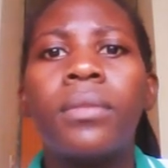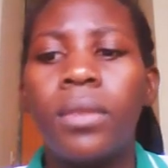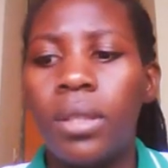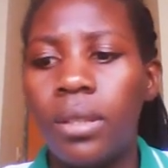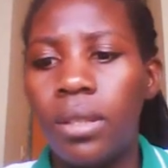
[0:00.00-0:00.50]

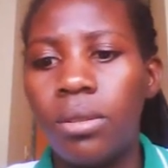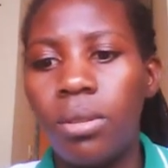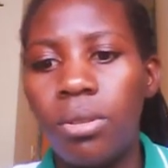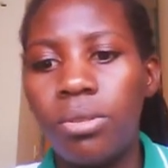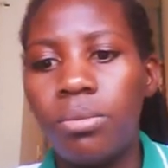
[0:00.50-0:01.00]
then
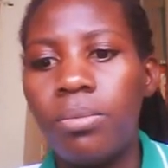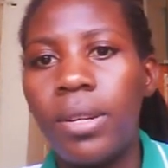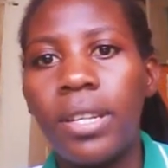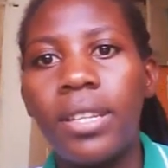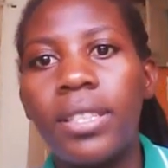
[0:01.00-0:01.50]
close
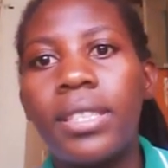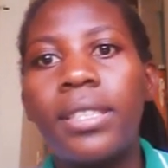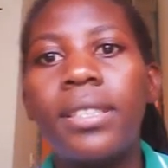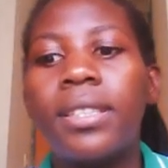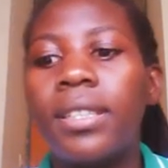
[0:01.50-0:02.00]
brackets,
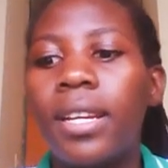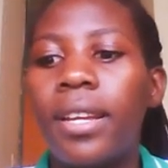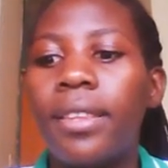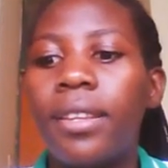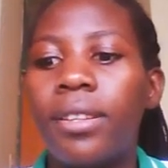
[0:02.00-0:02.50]
and
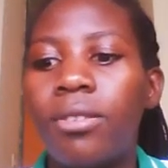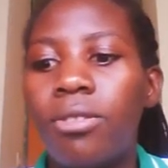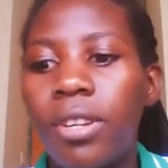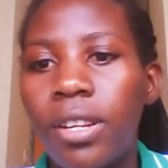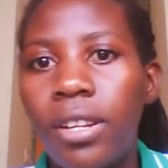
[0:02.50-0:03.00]
then you
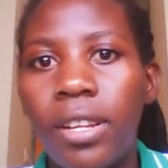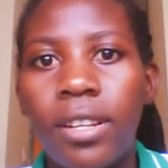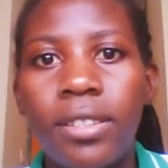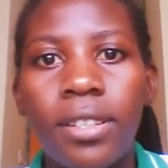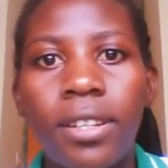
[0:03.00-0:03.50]
try to
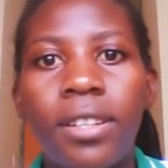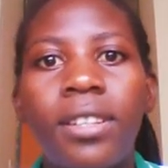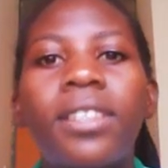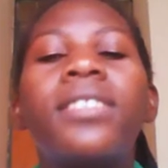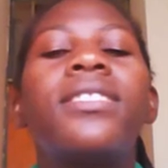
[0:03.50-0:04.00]
enter.
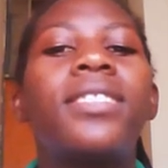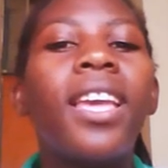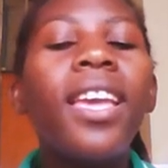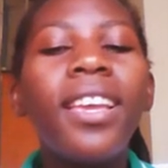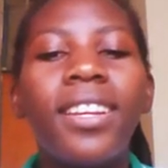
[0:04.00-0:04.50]

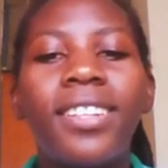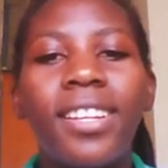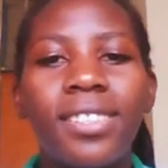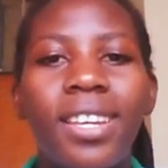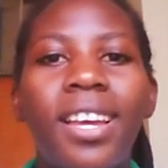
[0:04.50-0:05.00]
See, it has
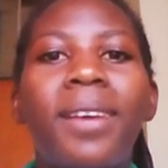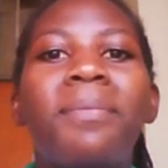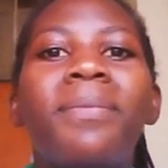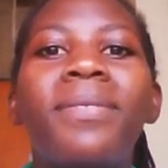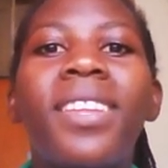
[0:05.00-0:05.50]
come.
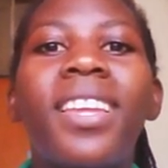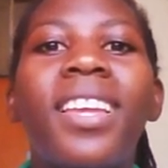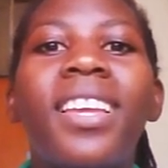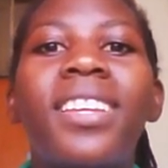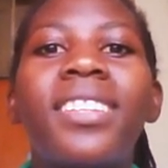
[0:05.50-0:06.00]

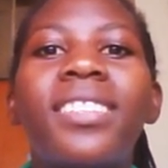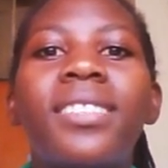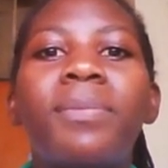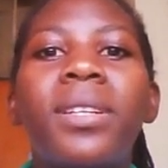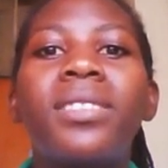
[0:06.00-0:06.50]
This
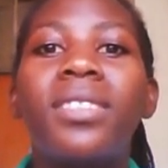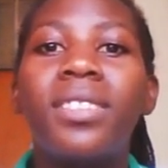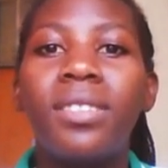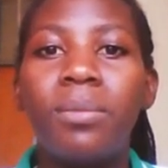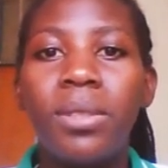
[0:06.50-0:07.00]
person
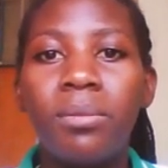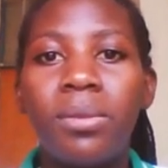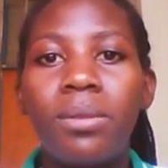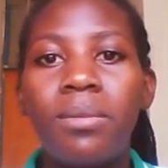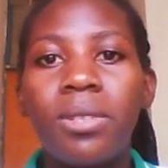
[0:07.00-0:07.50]
is being
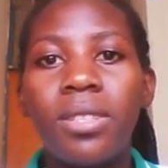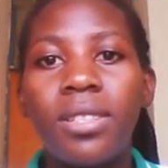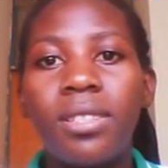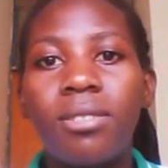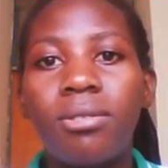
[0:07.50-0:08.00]
promoted to